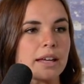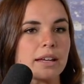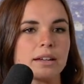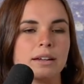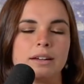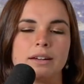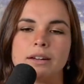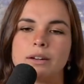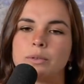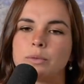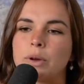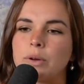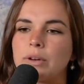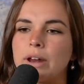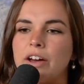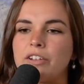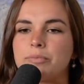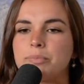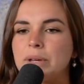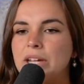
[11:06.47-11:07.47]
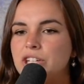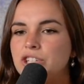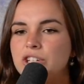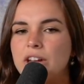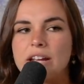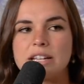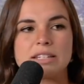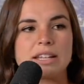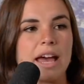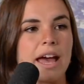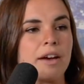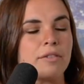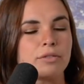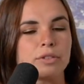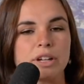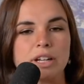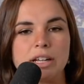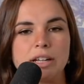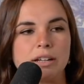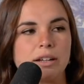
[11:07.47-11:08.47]
Like we would have beach days
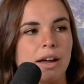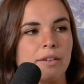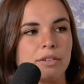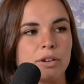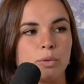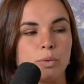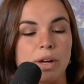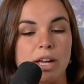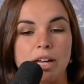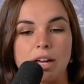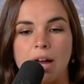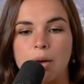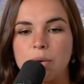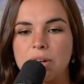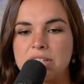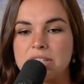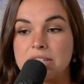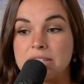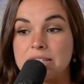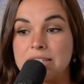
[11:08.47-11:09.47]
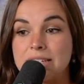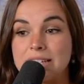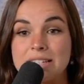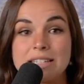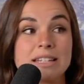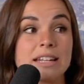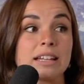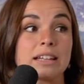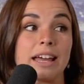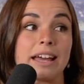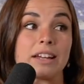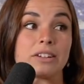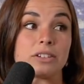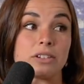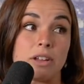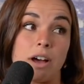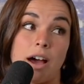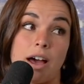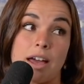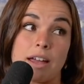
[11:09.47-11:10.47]
every week. I went to
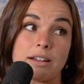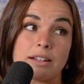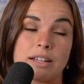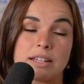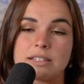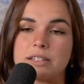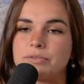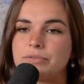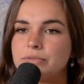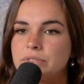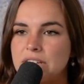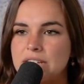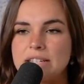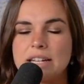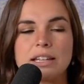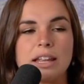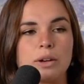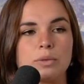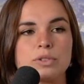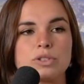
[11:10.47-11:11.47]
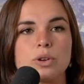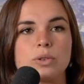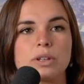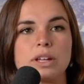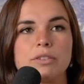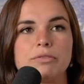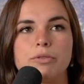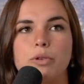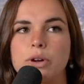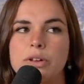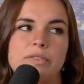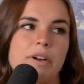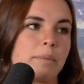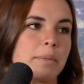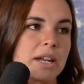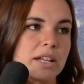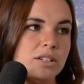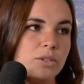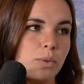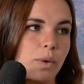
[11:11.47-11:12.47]
Disneyland a lot because if Disneyland was only
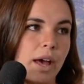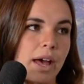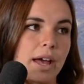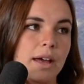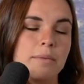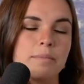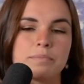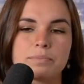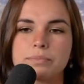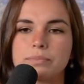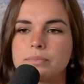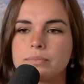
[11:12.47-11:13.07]
45 minutes away,